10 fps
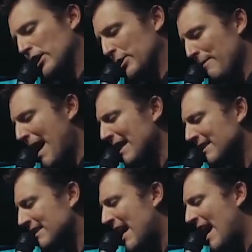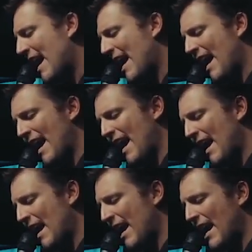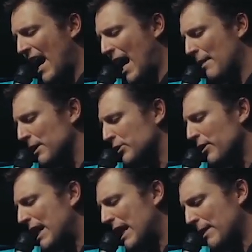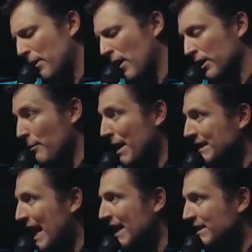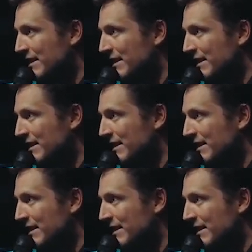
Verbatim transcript: You may say I'm a dreamer. No, my dad